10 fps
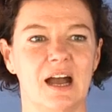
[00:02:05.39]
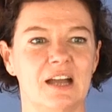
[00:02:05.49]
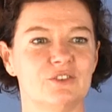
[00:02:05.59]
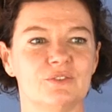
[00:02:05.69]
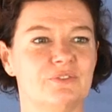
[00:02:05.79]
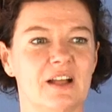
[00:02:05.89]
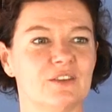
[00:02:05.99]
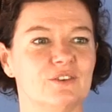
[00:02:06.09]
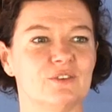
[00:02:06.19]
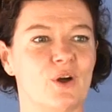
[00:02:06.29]
I just
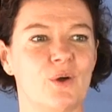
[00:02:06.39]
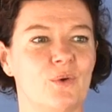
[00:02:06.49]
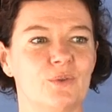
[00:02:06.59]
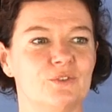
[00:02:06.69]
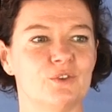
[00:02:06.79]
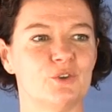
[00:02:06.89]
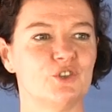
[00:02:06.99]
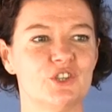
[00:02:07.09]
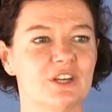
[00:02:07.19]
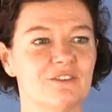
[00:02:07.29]
felt so so
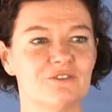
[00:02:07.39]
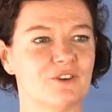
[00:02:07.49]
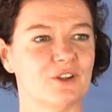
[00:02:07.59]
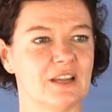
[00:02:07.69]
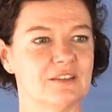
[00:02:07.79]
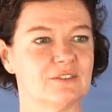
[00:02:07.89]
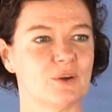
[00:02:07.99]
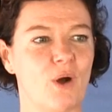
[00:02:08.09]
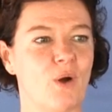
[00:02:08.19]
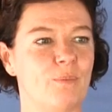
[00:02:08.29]
cheerful and
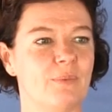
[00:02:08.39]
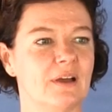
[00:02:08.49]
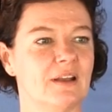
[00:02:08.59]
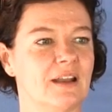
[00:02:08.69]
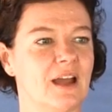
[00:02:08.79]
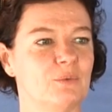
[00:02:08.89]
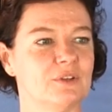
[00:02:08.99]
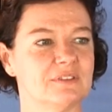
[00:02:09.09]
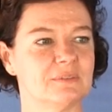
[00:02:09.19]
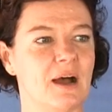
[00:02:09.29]
so open, and I
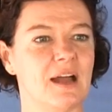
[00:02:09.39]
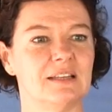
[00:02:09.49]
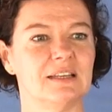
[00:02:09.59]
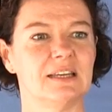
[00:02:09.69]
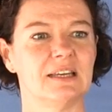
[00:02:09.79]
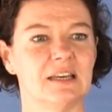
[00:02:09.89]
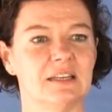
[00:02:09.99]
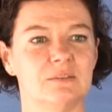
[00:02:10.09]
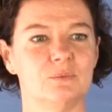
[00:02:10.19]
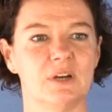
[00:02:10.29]
was smiling,
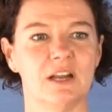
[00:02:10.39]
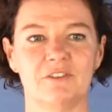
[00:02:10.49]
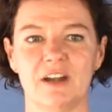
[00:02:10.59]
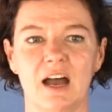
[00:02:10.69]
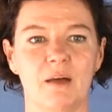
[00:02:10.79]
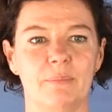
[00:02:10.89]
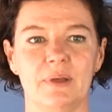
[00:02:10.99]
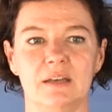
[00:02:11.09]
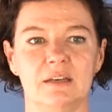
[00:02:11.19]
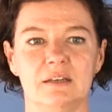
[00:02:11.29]
and whatever
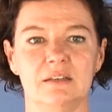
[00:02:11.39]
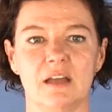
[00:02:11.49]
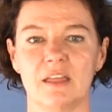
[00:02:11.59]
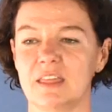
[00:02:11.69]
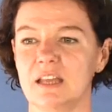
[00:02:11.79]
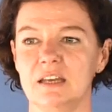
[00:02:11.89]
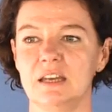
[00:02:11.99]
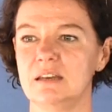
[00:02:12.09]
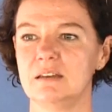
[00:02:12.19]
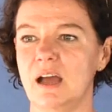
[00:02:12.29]
happened, and nothing.